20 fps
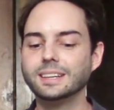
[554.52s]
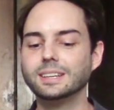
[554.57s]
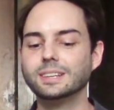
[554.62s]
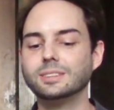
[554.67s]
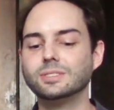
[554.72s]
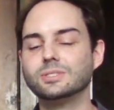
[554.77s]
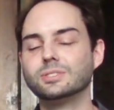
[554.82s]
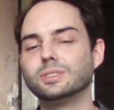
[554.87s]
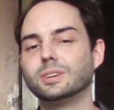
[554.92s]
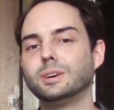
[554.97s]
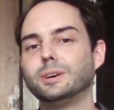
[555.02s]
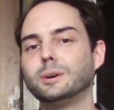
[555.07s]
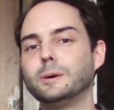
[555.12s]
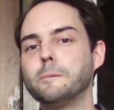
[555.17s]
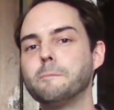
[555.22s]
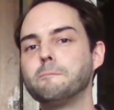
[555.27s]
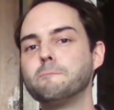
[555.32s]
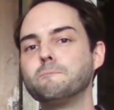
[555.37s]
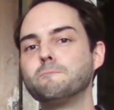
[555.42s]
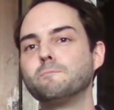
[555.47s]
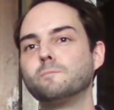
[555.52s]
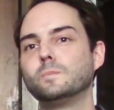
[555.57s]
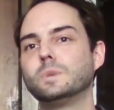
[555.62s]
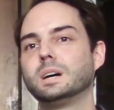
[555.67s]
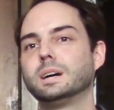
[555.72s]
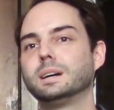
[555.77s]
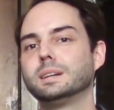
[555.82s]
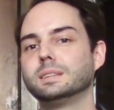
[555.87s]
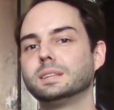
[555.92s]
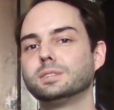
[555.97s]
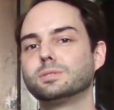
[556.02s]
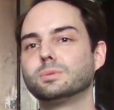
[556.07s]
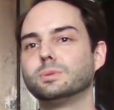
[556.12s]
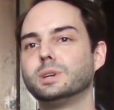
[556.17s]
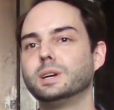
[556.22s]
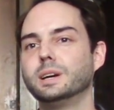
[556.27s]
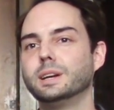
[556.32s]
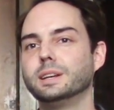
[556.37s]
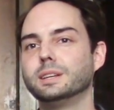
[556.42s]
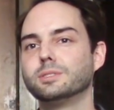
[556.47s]
So this
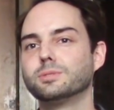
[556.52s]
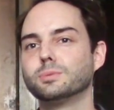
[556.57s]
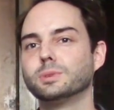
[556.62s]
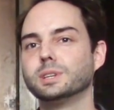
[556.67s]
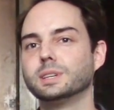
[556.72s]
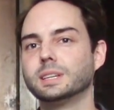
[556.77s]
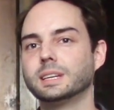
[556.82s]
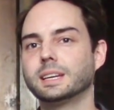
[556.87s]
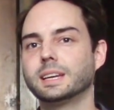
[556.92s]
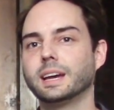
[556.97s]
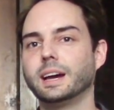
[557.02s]
one is really